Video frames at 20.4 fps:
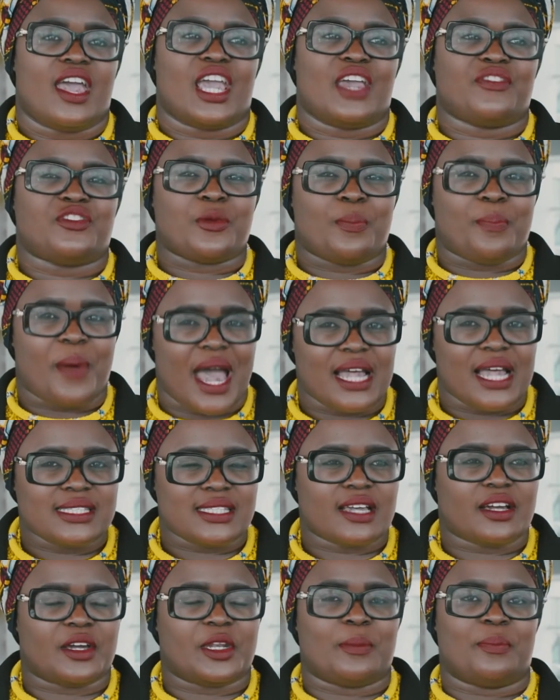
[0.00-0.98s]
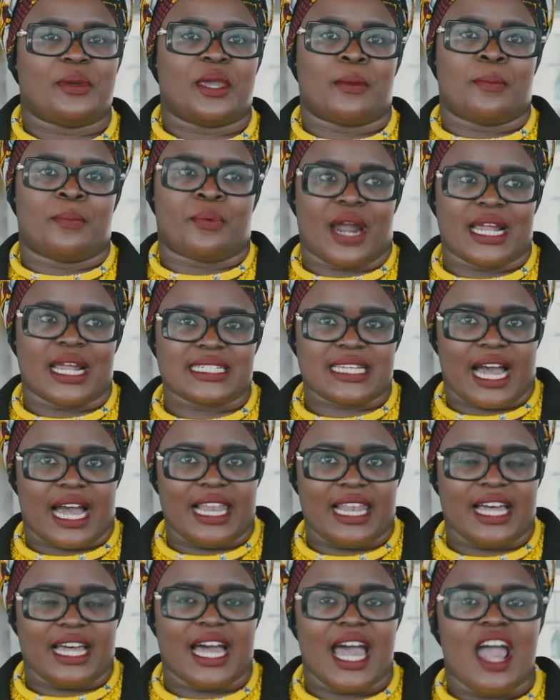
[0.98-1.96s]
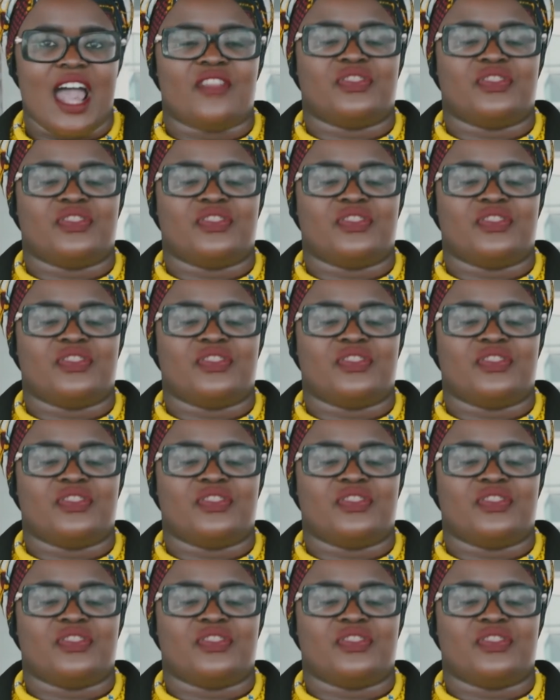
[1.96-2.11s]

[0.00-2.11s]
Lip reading: If your pants are gonna be a bright color,